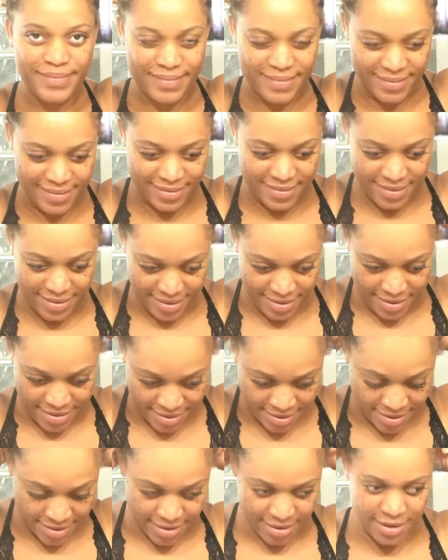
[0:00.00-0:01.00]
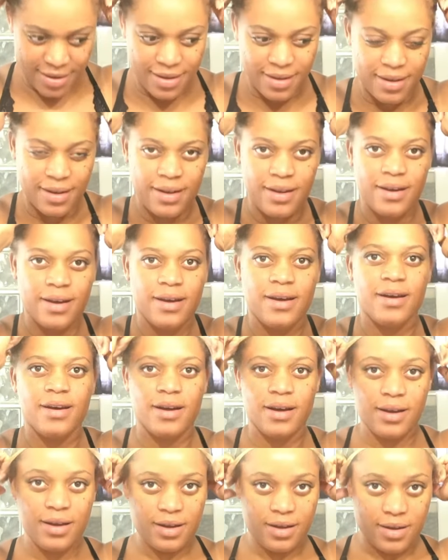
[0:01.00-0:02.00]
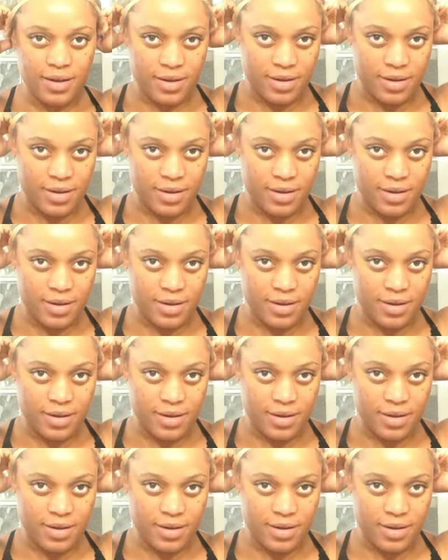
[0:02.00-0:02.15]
No one is speaking in this clip.